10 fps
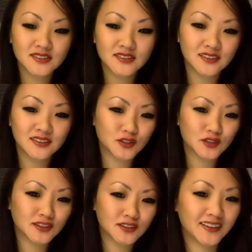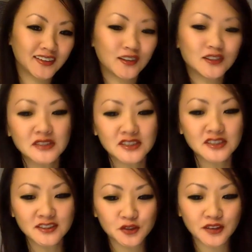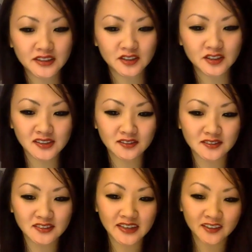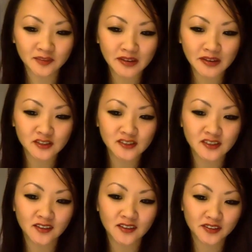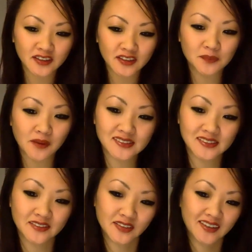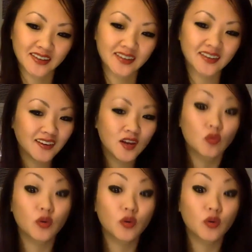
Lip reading: interesting to hear, especially since you guys just signed on Microsoft with Xbox and everything. We're